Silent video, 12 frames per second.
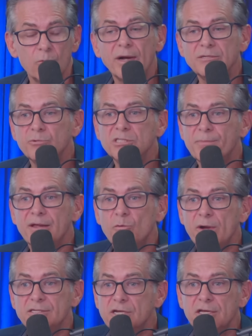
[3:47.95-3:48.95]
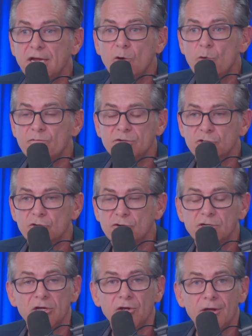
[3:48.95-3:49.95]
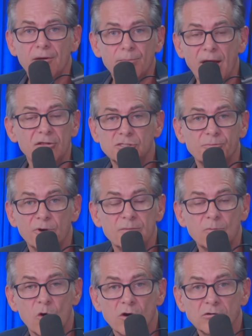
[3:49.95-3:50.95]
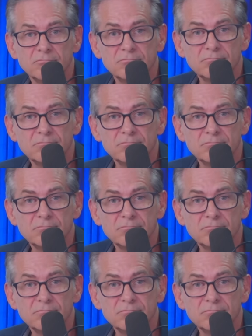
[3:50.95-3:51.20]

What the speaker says: But which, by the way, is going to get overturned by the Supreme Court.